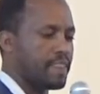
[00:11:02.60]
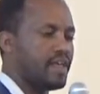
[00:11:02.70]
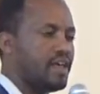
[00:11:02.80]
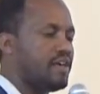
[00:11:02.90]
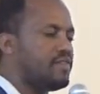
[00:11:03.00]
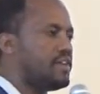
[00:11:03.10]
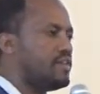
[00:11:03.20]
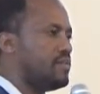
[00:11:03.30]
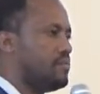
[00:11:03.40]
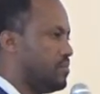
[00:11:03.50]
Even,
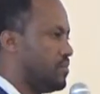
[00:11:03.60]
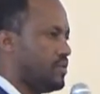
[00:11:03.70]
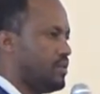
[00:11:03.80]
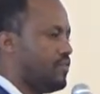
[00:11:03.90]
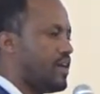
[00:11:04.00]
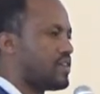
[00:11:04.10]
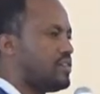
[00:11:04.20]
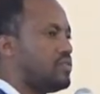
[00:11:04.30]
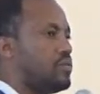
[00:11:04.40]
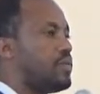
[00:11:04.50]
in fact,
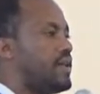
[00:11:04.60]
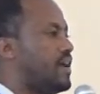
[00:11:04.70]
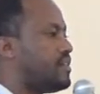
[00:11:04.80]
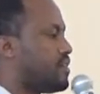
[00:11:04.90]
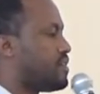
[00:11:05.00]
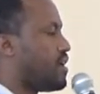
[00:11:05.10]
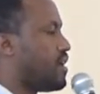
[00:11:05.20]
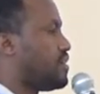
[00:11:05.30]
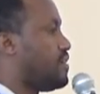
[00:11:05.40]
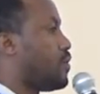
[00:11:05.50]
DBpedia is
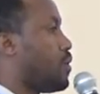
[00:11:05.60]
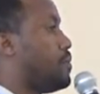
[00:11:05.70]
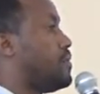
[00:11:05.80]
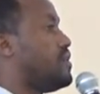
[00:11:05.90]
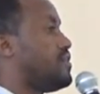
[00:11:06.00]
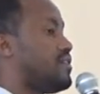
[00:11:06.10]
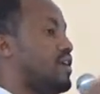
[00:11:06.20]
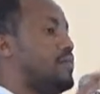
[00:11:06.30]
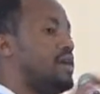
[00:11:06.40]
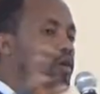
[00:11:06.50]
extracted from
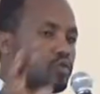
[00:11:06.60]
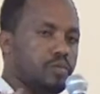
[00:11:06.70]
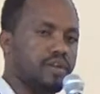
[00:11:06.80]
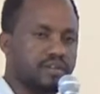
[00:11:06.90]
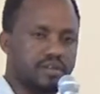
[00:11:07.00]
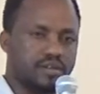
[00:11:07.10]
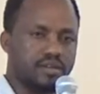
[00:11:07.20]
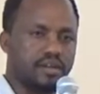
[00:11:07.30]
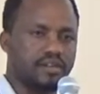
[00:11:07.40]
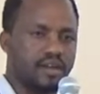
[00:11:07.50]
semi-automatic
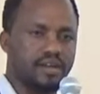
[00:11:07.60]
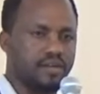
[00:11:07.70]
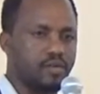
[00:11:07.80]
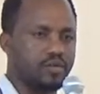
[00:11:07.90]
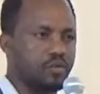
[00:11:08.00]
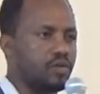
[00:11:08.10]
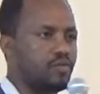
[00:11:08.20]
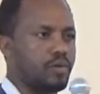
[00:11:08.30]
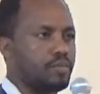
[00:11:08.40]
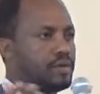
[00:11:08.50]
data, what we call
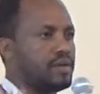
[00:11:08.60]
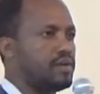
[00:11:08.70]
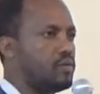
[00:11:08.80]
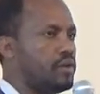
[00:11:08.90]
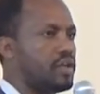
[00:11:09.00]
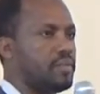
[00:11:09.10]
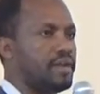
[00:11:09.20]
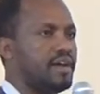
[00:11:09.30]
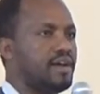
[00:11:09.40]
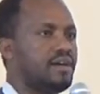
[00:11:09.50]
from Wikipedia.
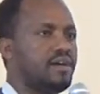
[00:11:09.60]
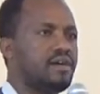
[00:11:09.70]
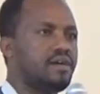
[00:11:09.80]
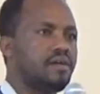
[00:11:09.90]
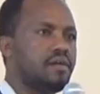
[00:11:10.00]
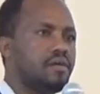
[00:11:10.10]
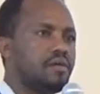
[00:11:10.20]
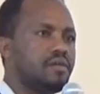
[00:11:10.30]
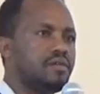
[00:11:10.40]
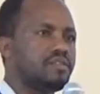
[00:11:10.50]

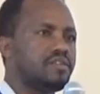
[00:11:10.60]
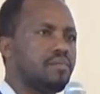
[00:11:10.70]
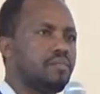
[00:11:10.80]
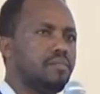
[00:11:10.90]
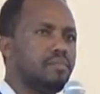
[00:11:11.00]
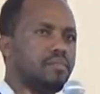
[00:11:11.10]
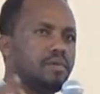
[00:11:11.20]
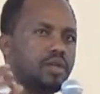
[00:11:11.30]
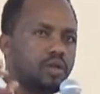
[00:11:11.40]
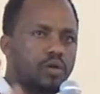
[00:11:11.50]
Some
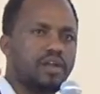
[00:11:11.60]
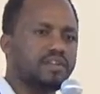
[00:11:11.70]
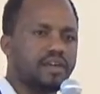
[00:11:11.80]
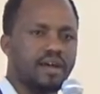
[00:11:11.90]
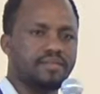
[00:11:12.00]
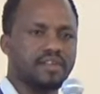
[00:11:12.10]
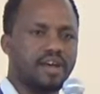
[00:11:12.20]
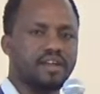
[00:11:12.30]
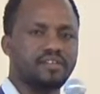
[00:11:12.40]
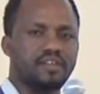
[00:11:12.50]
knowledge graphs are
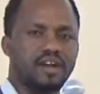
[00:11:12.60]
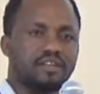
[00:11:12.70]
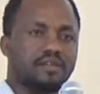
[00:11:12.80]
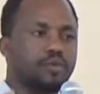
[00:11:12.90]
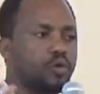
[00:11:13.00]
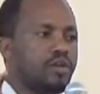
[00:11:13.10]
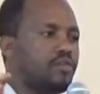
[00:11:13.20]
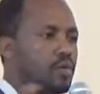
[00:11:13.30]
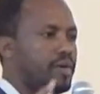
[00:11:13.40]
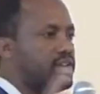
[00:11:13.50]
extracted purely
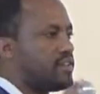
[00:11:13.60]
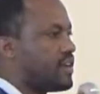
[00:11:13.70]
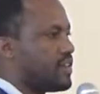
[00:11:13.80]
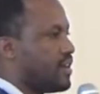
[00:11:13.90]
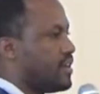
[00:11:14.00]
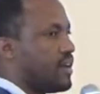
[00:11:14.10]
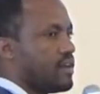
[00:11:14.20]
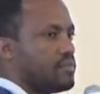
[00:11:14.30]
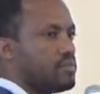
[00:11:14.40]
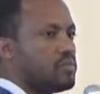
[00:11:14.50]
from unstructured data.
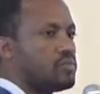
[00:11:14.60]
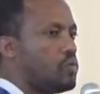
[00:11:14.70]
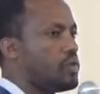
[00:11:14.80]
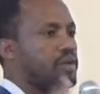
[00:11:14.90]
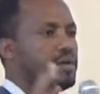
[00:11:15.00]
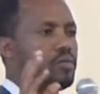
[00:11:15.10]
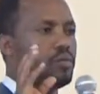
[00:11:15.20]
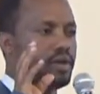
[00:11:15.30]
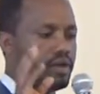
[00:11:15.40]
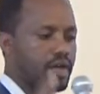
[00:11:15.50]
So
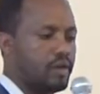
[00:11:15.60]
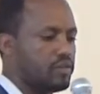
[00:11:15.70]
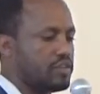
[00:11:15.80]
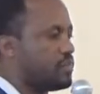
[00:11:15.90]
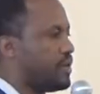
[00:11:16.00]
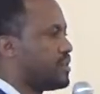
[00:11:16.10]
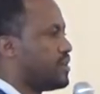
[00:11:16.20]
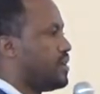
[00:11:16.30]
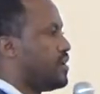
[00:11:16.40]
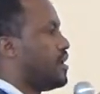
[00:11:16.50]
we cannot expect
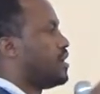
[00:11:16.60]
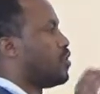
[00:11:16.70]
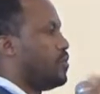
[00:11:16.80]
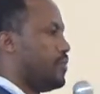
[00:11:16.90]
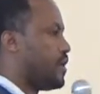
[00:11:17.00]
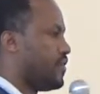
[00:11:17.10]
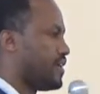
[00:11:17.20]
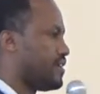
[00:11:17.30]
it will be perfect.